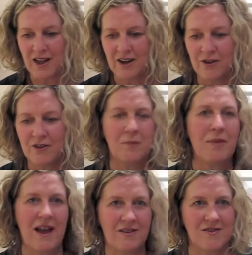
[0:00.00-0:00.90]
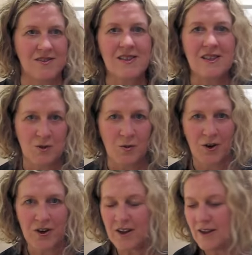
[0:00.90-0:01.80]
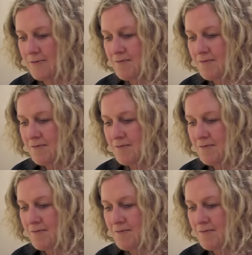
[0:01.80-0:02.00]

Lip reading: colour and the patterns in the work.